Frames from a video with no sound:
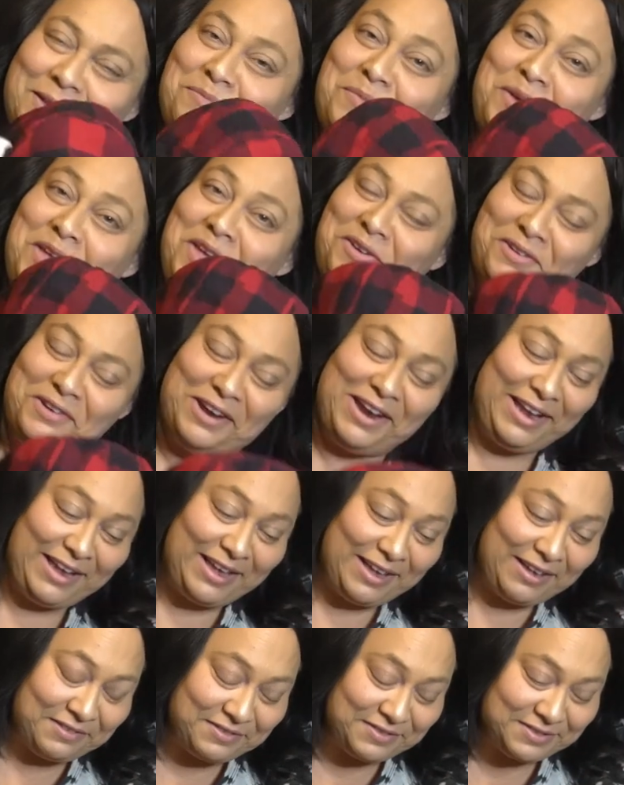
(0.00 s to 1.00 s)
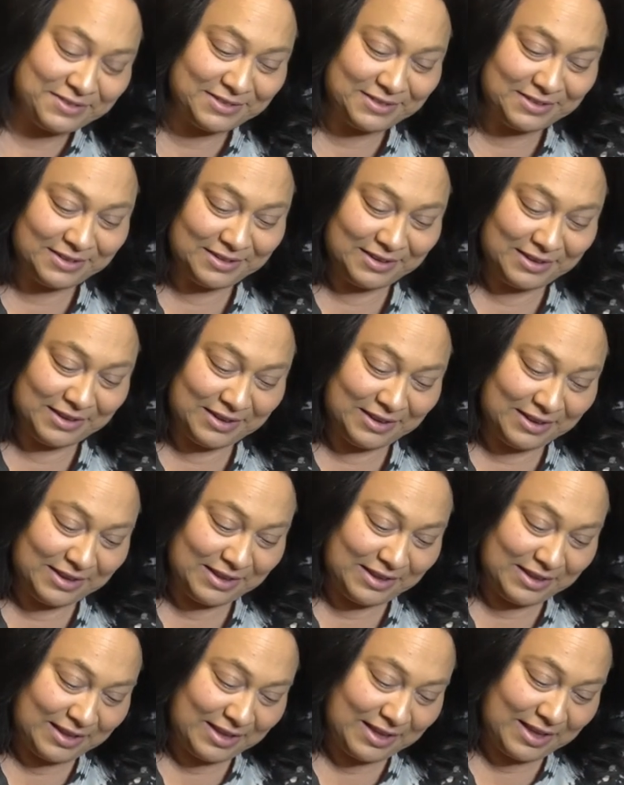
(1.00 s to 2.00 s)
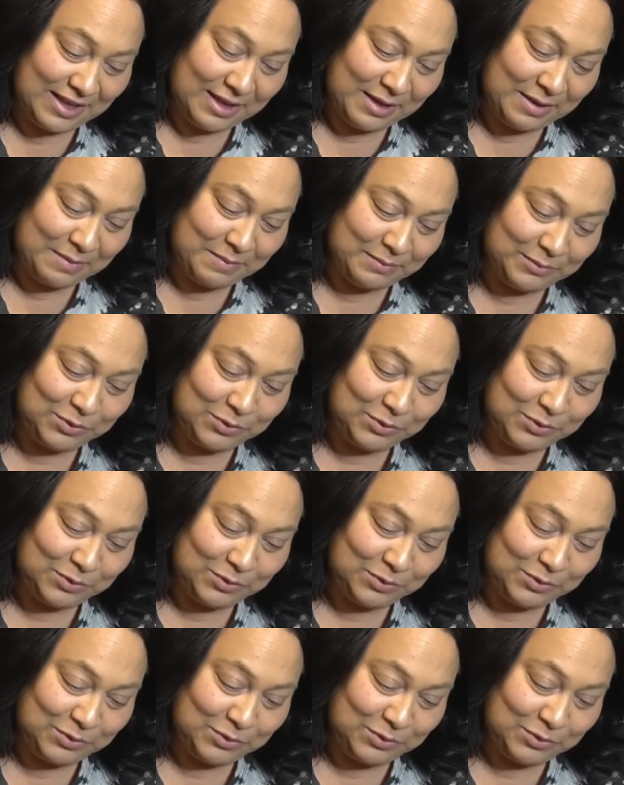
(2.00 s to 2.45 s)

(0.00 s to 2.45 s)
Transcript: they make great gifts. Um,